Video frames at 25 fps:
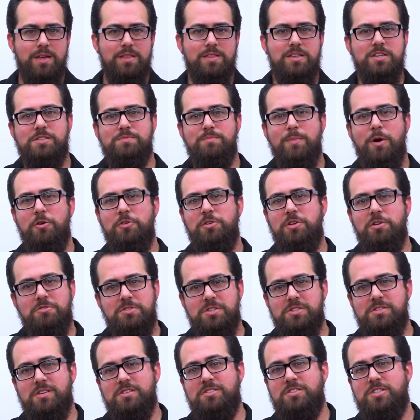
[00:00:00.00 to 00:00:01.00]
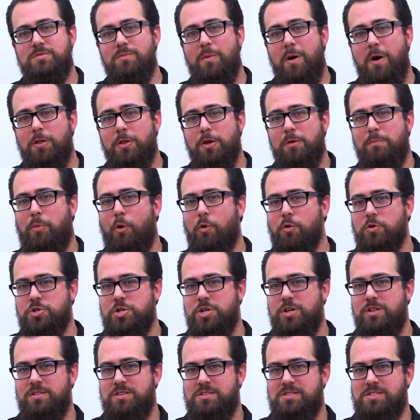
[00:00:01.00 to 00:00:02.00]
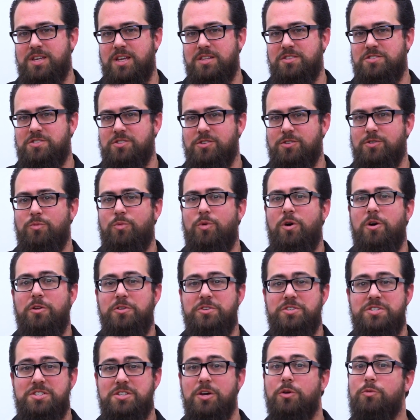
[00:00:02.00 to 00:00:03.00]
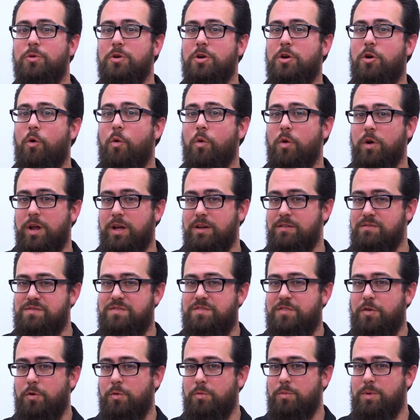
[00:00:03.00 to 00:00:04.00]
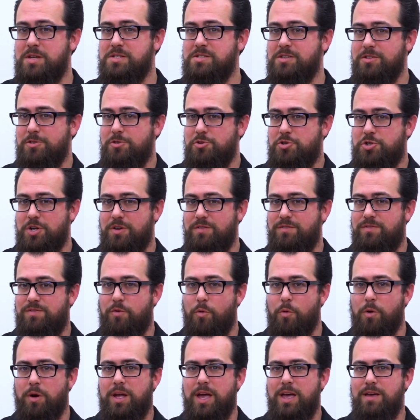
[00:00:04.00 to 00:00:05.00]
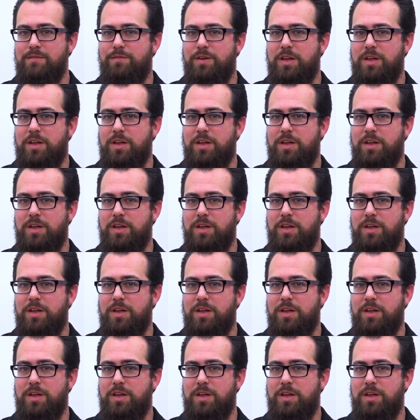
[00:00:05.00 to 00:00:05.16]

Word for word: This mode uses a smaller portion of the sensor while still recording full resolution 4K